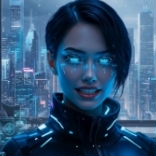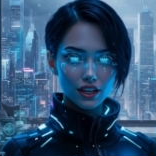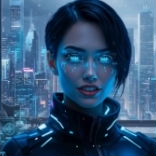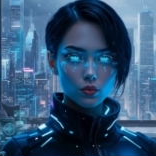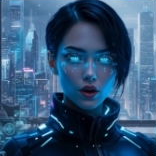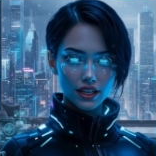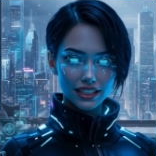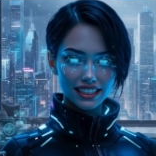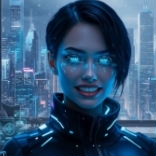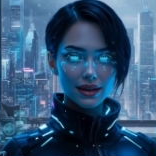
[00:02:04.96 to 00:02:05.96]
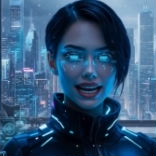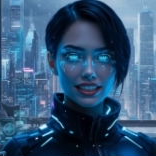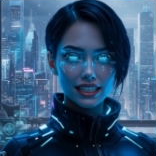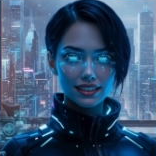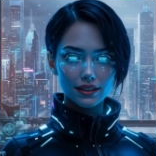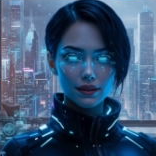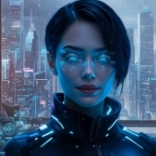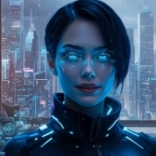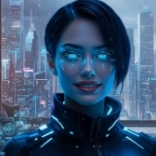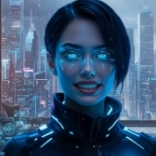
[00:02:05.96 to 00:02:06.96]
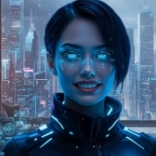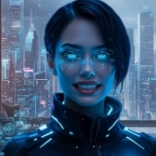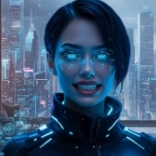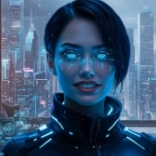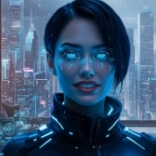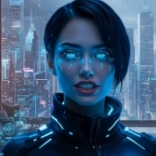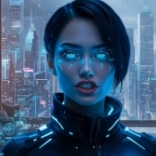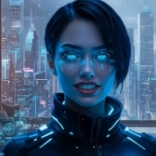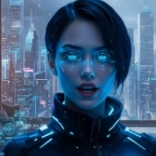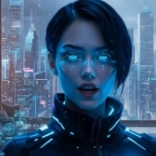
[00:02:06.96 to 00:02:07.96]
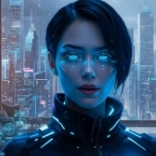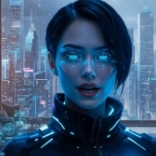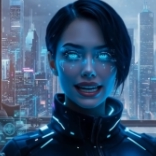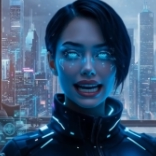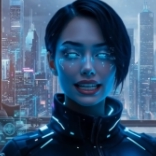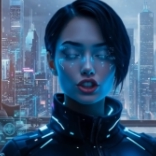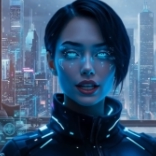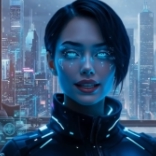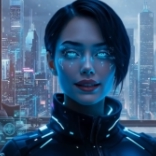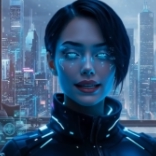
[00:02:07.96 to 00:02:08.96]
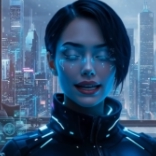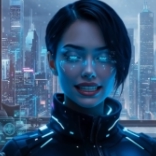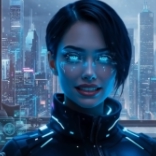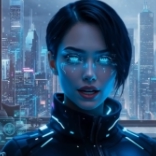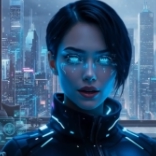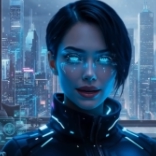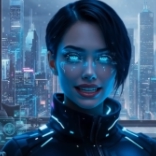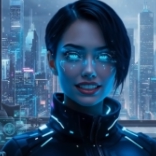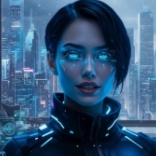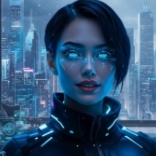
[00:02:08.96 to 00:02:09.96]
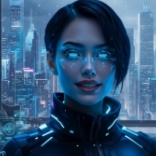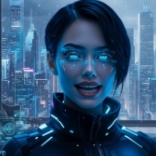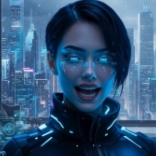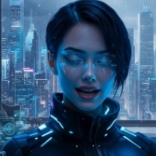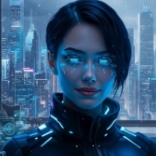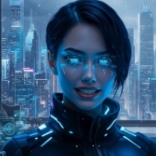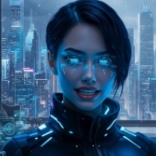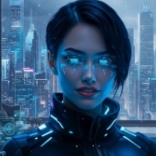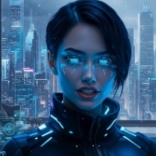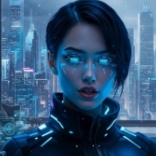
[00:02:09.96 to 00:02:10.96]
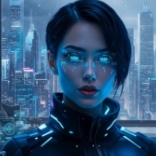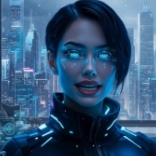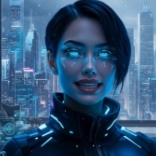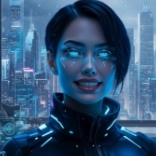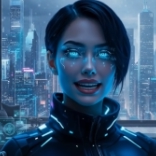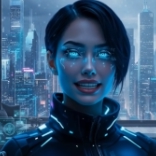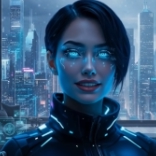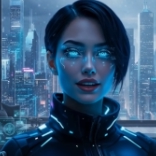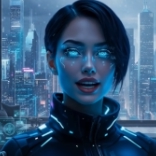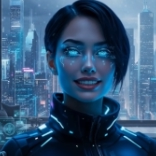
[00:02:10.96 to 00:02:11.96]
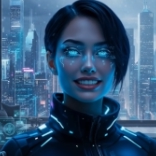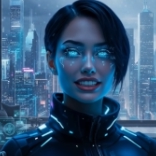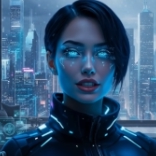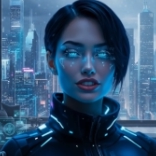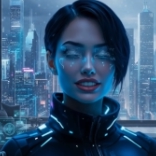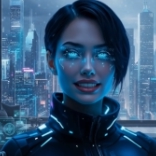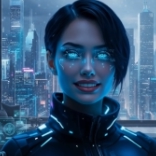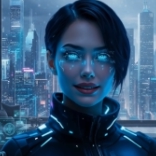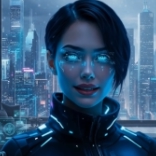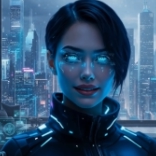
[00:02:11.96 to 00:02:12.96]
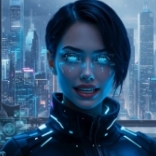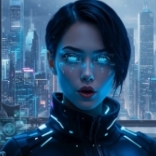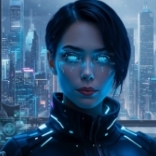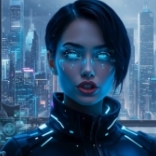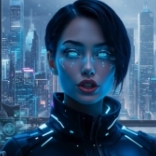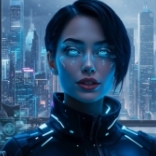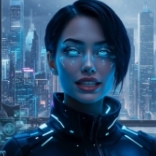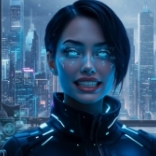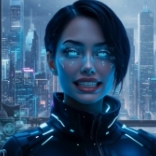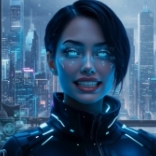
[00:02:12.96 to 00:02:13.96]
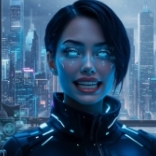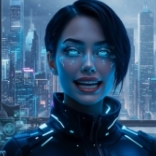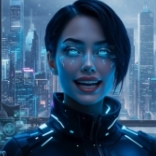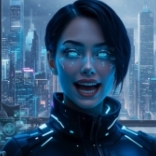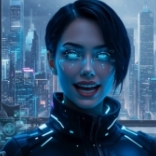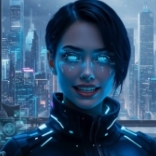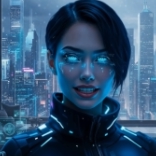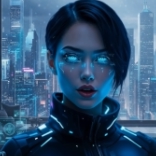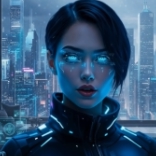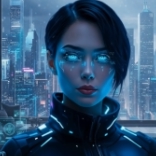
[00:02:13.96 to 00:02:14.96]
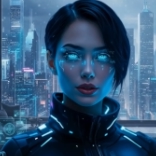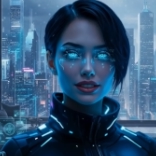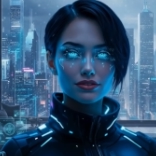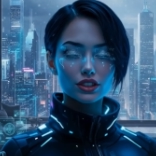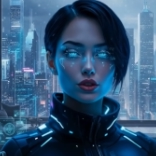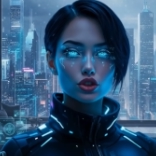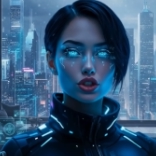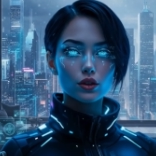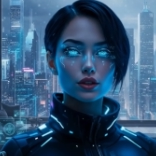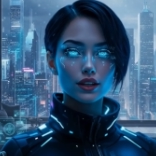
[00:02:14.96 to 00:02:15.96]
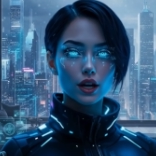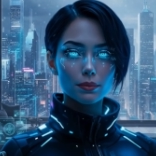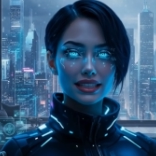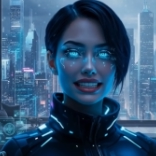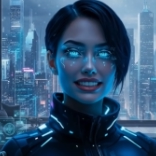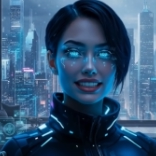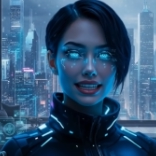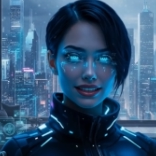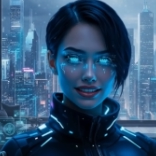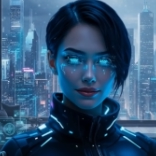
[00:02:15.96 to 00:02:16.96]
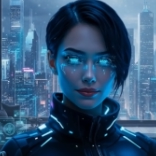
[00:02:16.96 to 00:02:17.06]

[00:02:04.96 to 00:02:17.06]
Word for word: doesn't work as expected, since these features are, by nature, experimental. Labs give curious and advanced users the opportunity to get hands-on with the future of Home Assistant,